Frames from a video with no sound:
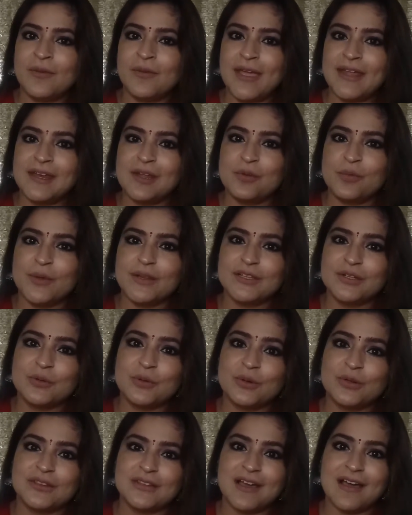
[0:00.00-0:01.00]
wearing with
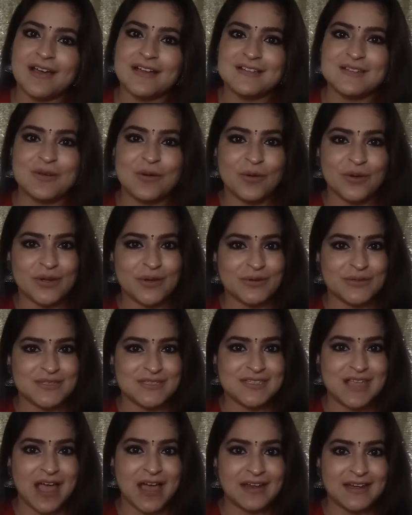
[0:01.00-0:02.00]
kurtas or your
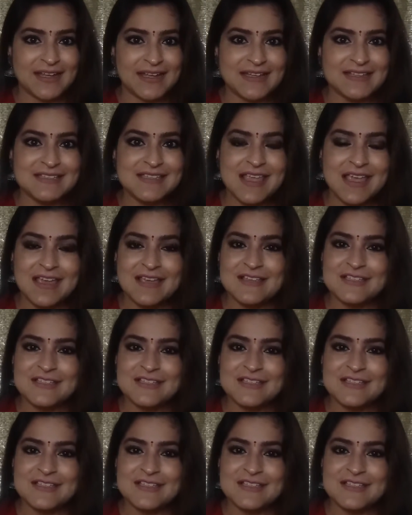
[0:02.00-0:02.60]
saris.